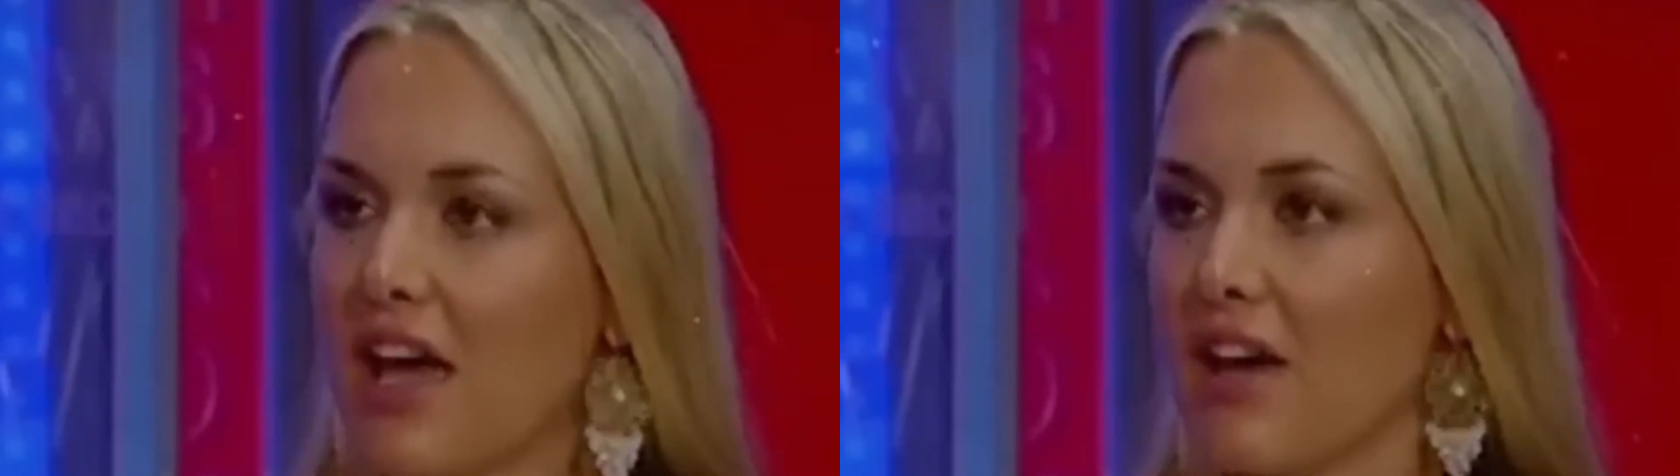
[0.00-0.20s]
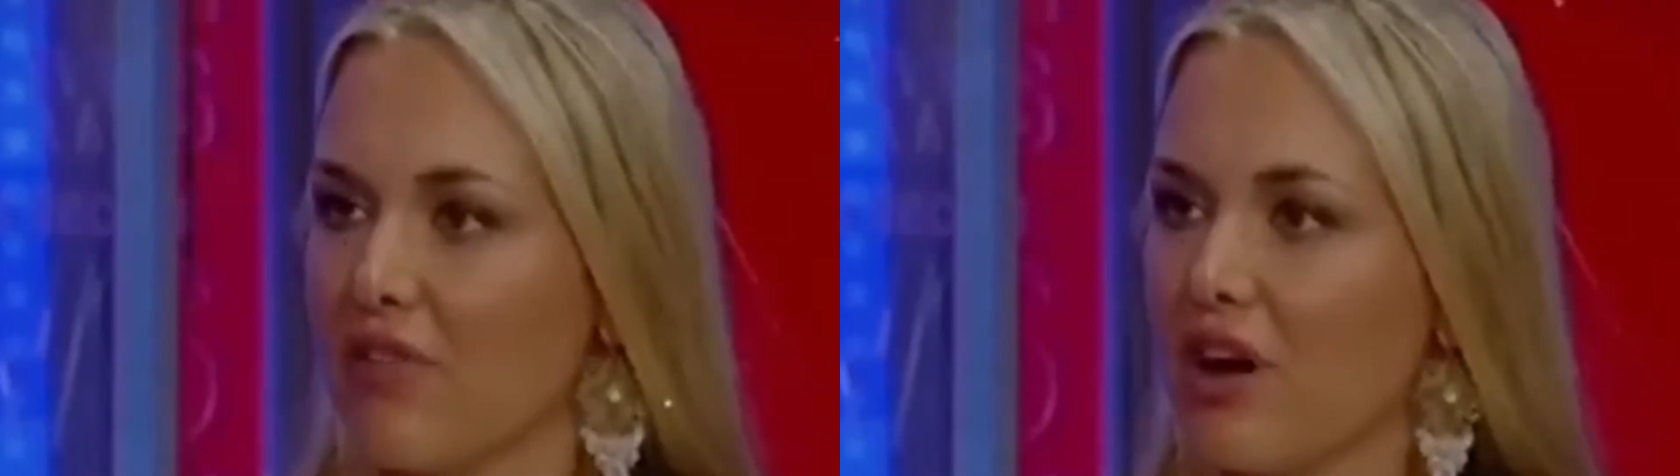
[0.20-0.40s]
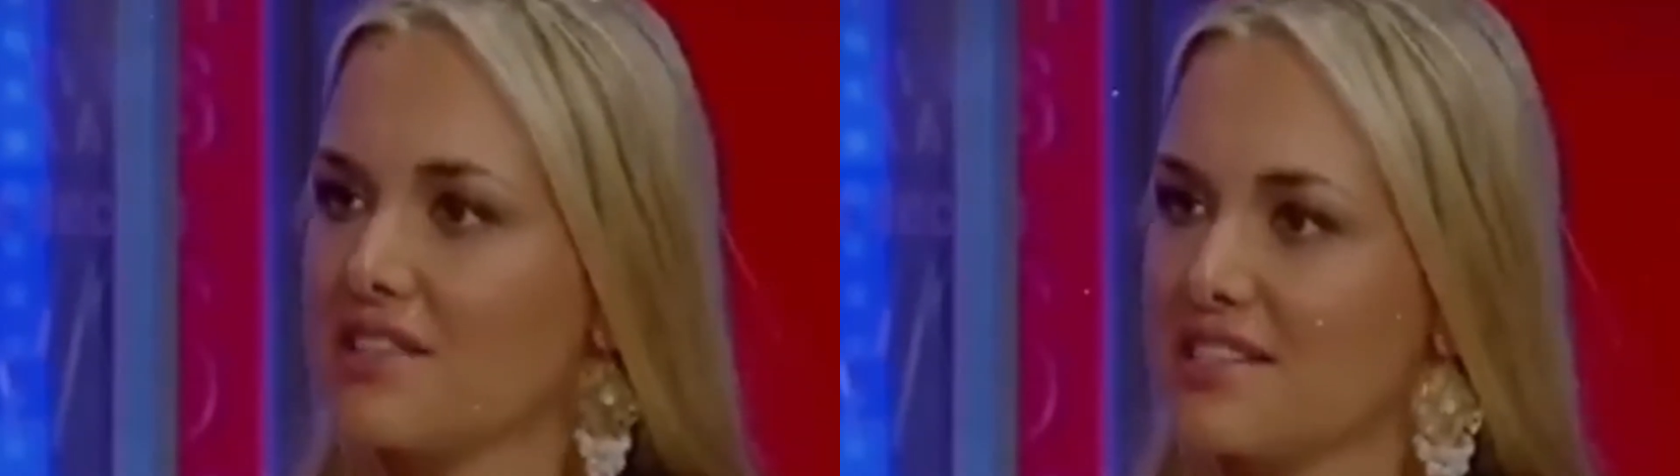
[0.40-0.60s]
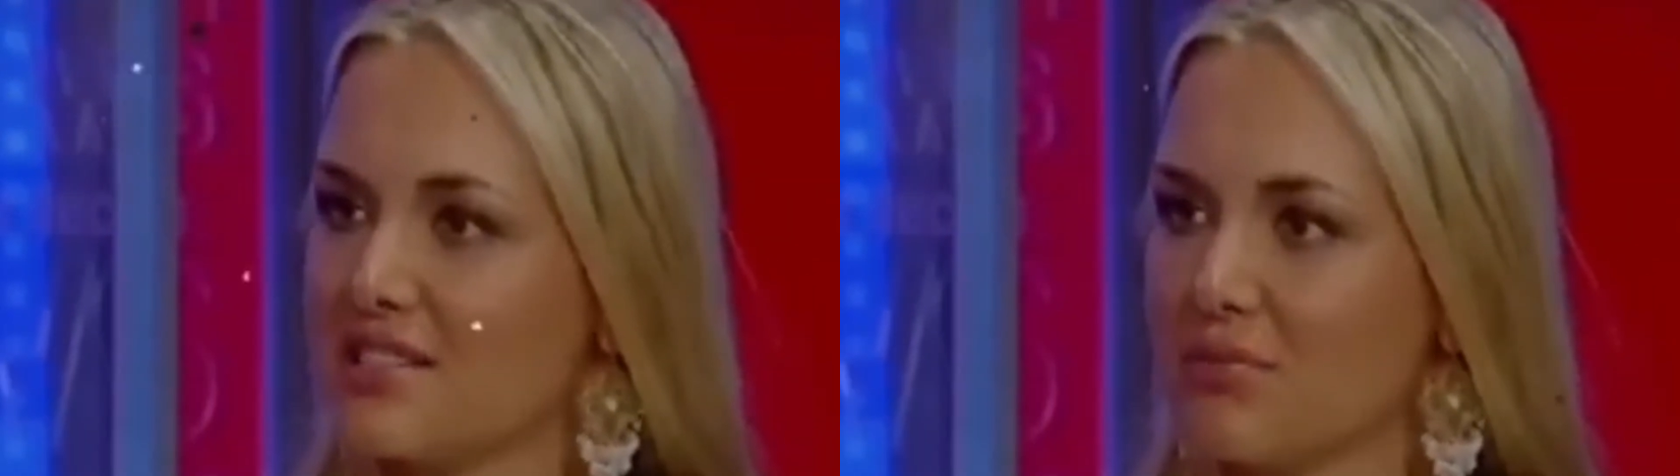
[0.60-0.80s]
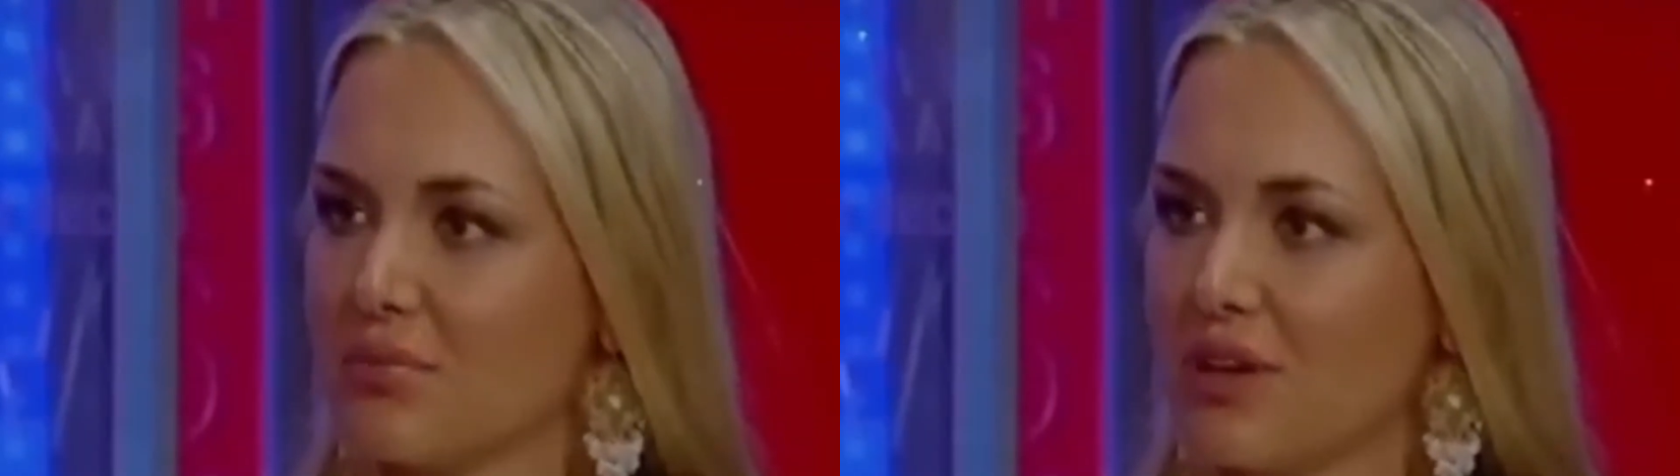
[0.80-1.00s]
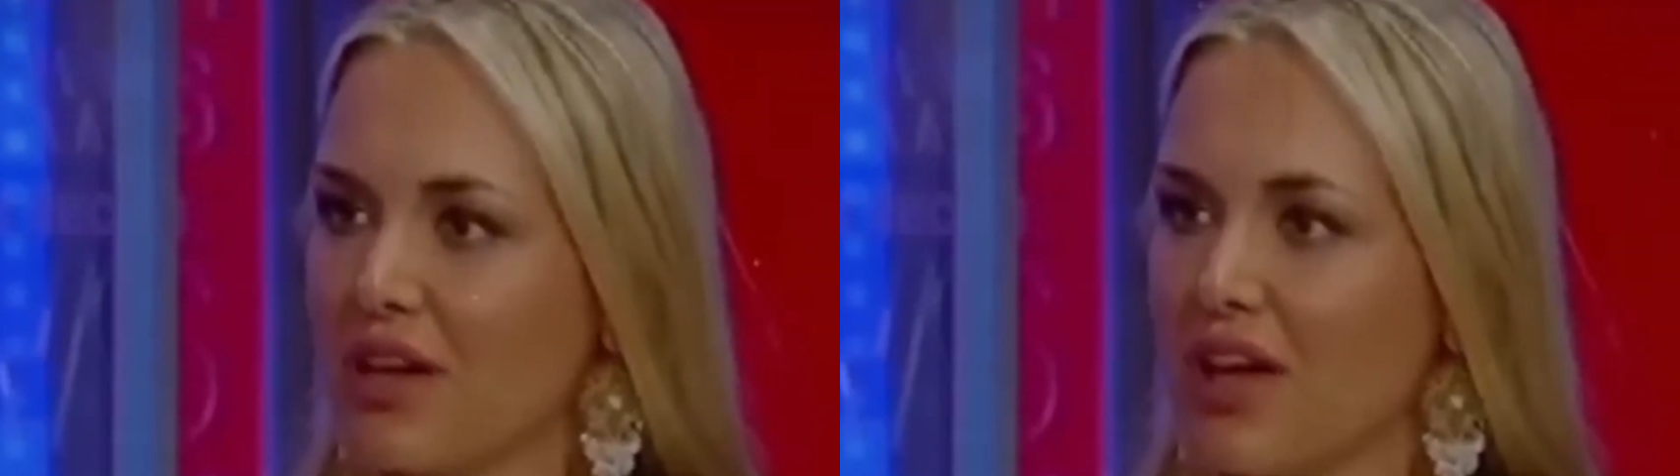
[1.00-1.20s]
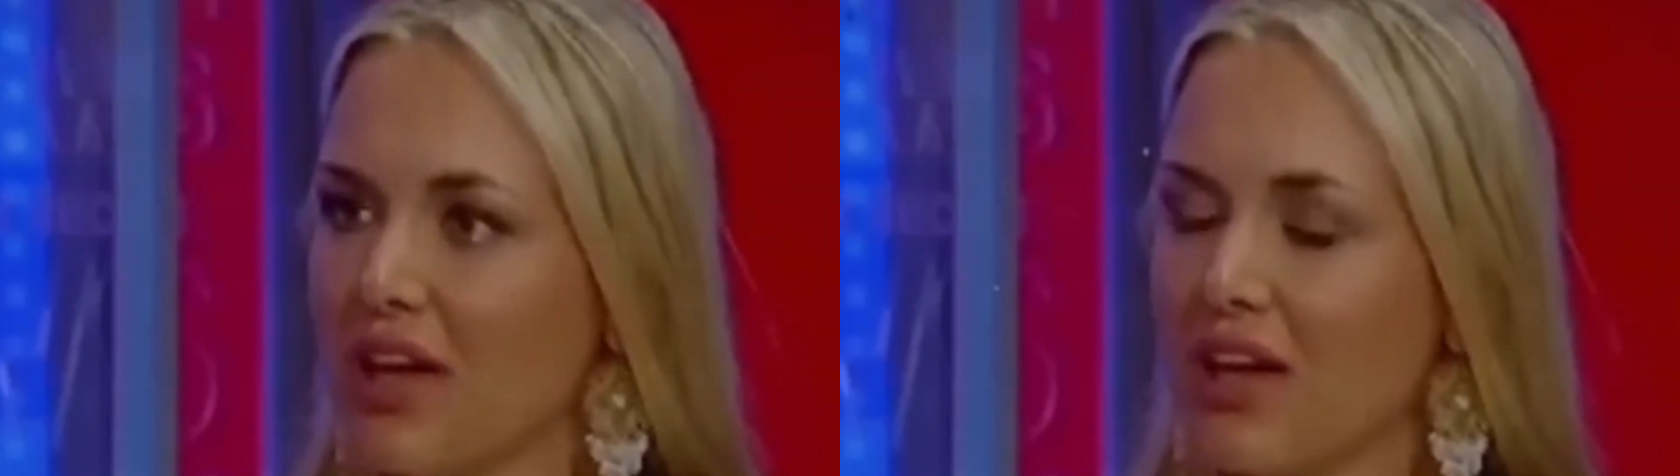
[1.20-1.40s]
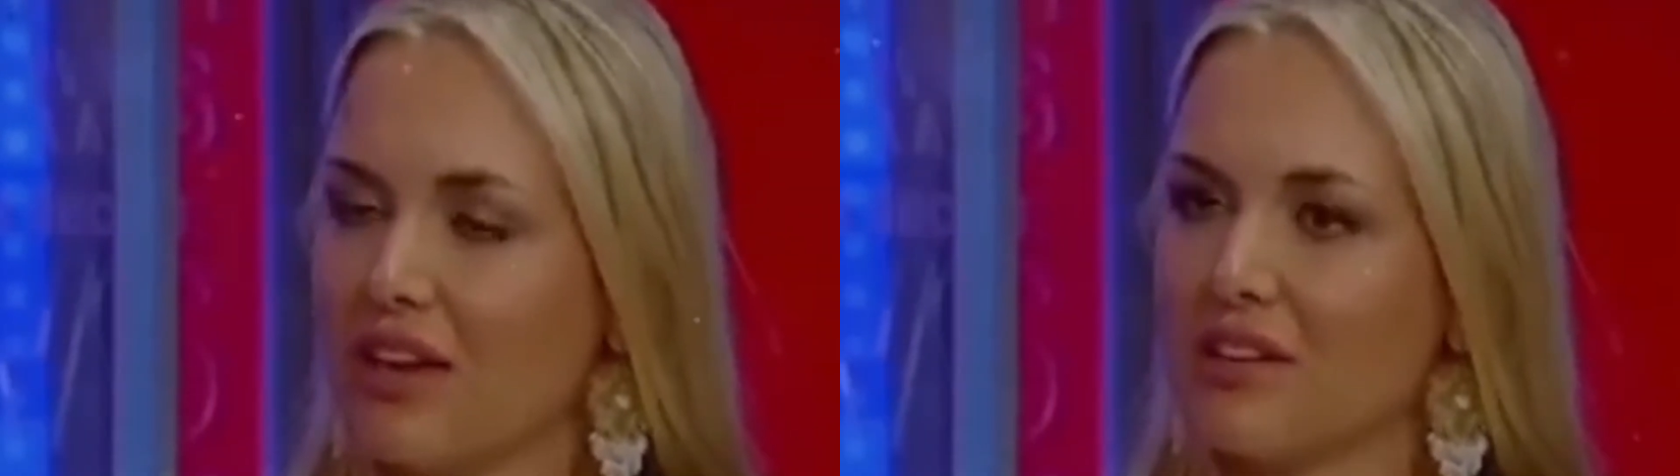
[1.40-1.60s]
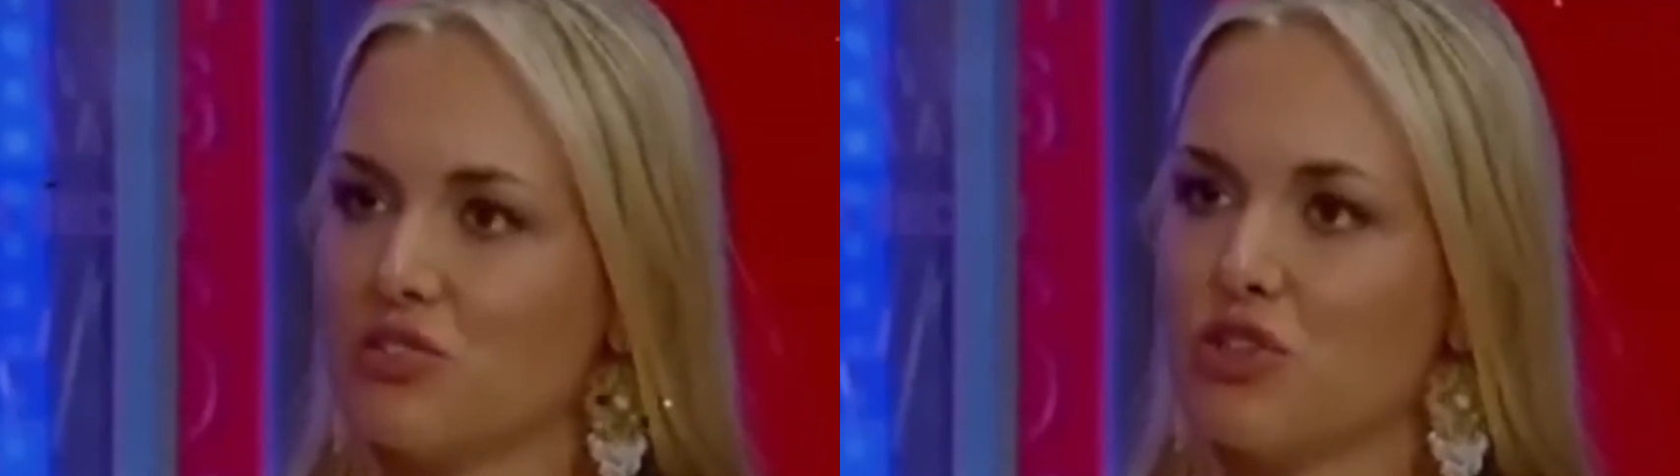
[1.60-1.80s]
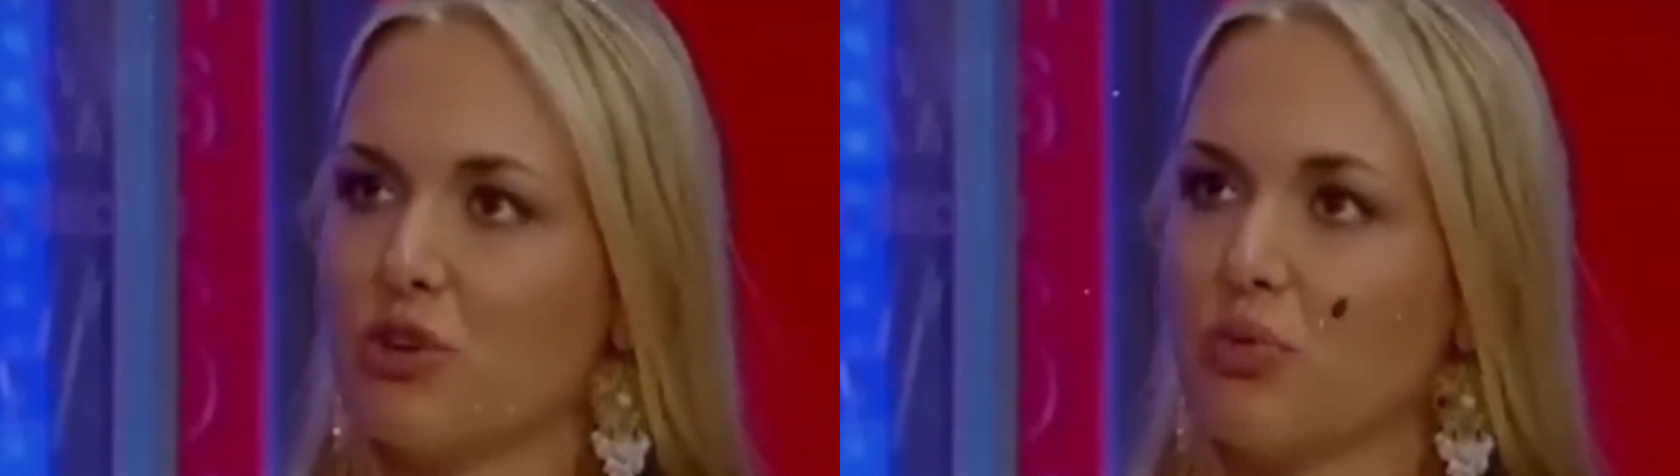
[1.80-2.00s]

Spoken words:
became almost invisible